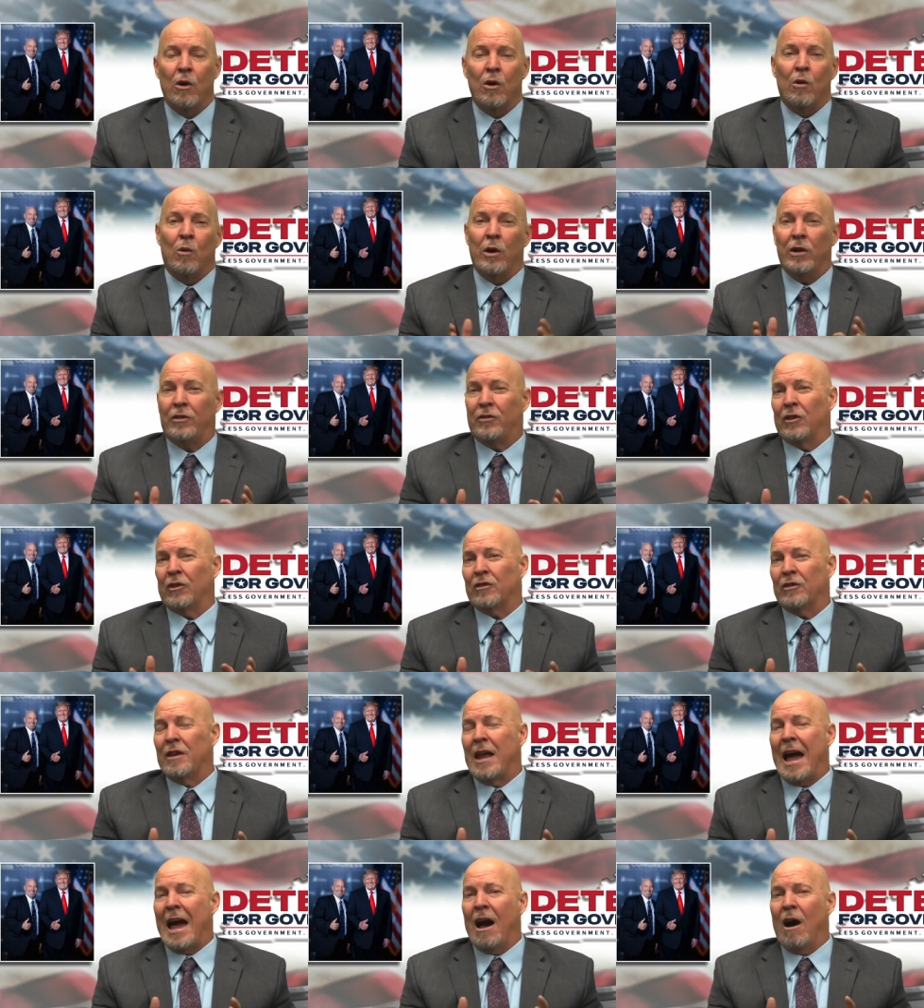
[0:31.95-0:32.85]
which is
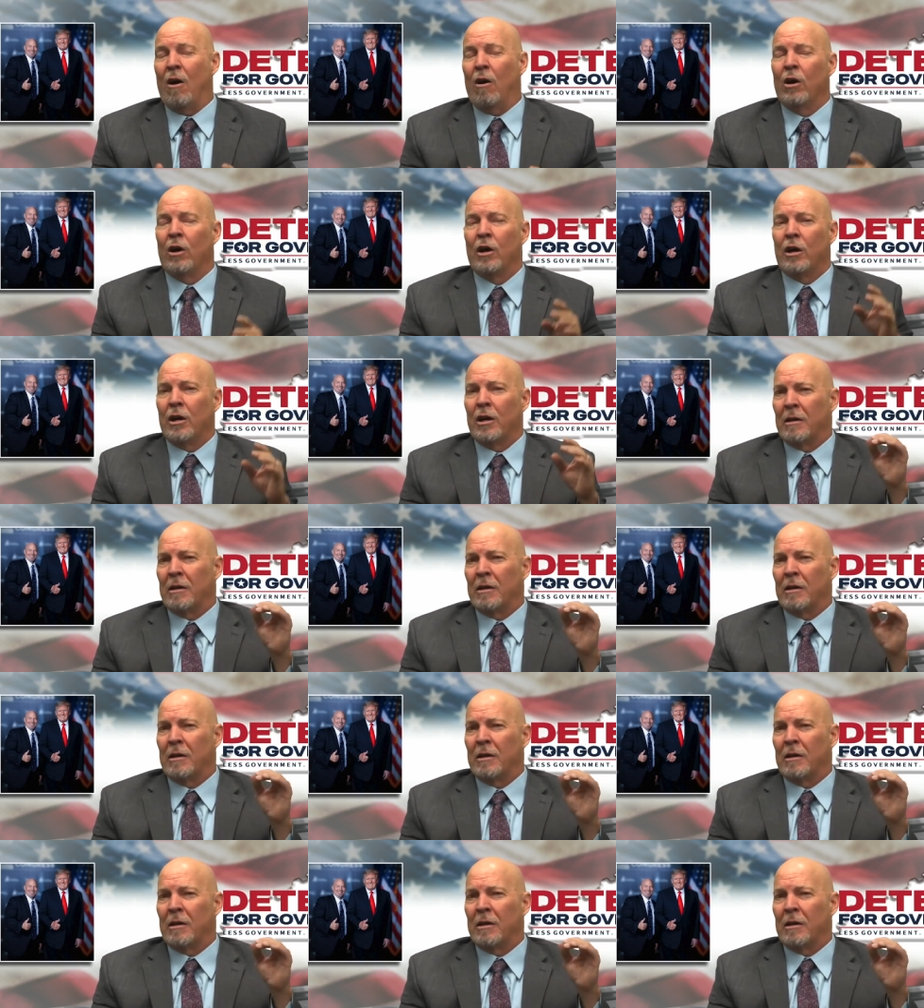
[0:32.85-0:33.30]
now